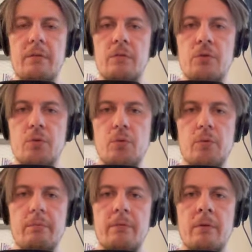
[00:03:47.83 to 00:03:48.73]

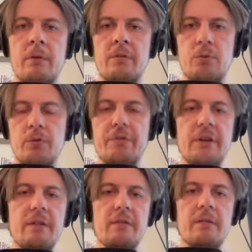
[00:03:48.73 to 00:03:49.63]
two uh, two things